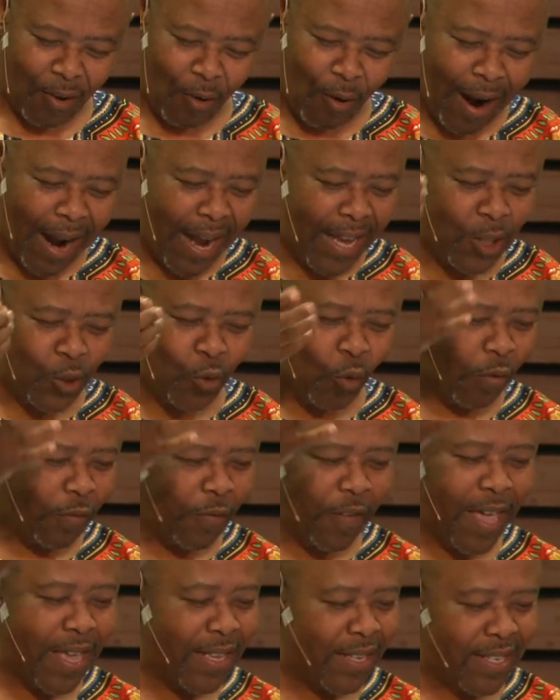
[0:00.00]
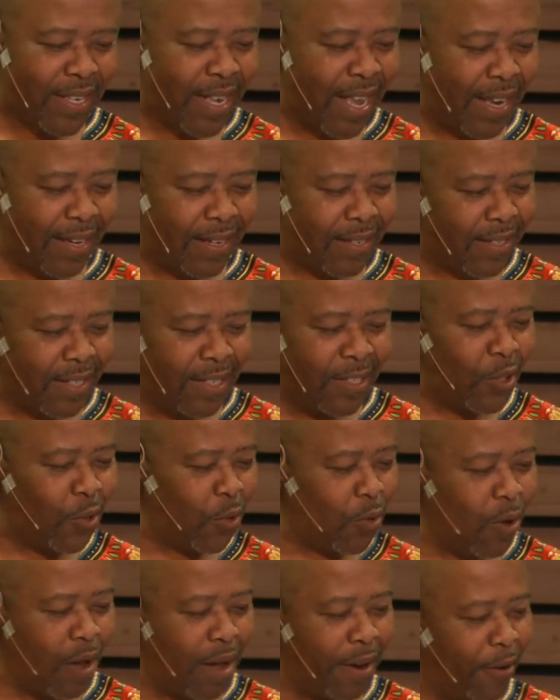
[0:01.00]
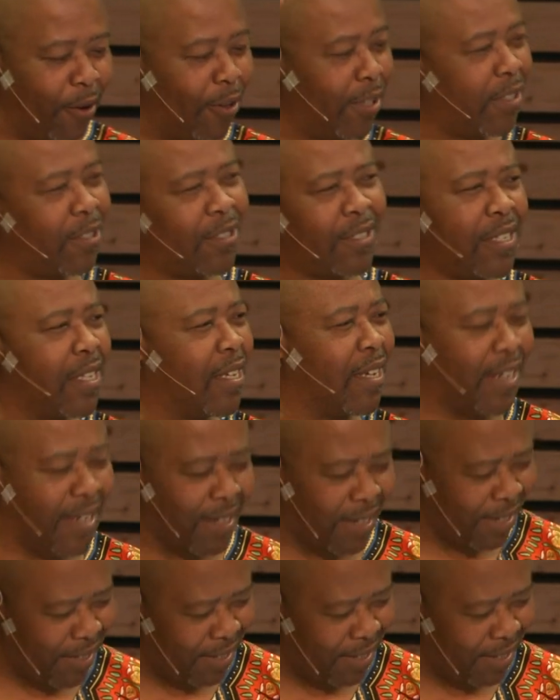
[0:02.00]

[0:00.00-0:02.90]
Why is your face sad since you are not sick?